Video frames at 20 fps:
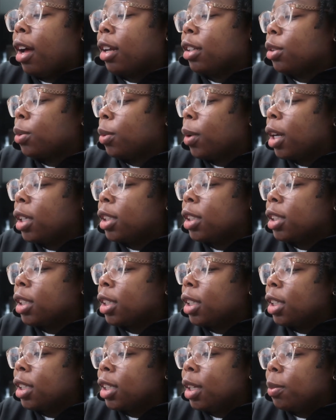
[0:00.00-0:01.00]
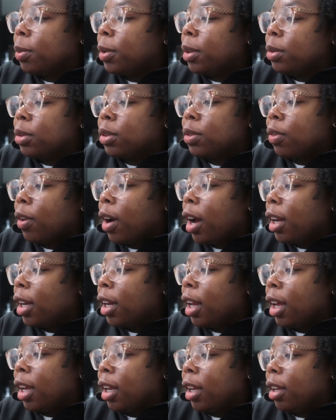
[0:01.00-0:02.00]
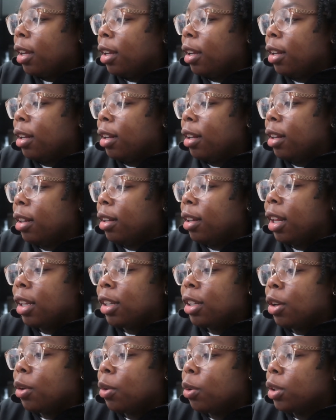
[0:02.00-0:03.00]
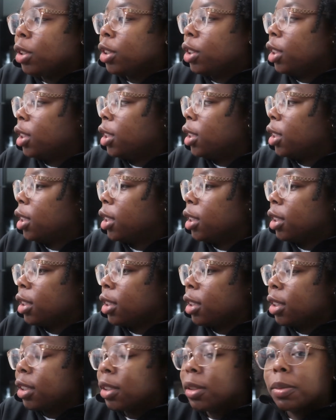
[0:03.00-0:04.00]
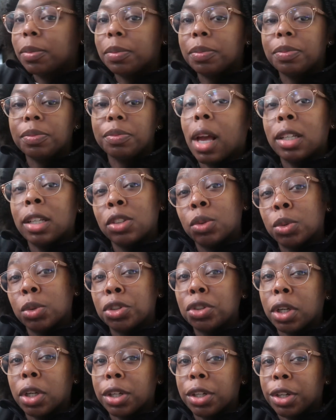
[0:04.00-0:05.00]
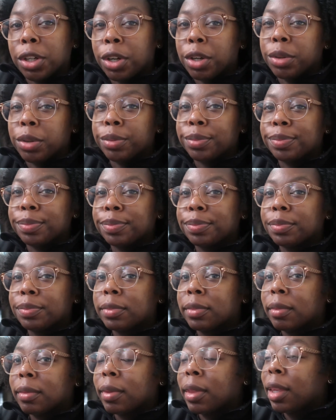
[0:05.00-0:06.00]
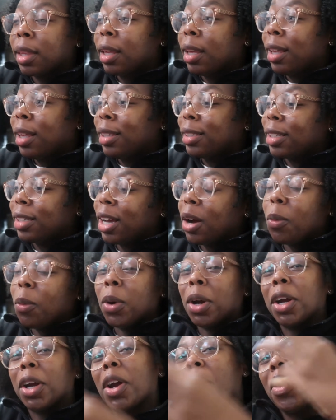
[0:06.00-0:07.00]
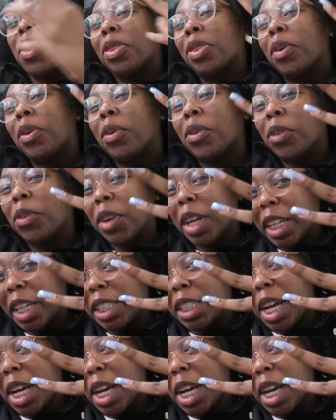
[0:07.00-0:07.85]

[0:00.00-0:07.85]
I swear I just looked up and it was Friday. Thank the Lord Jesus. I just want y'all to know that I work three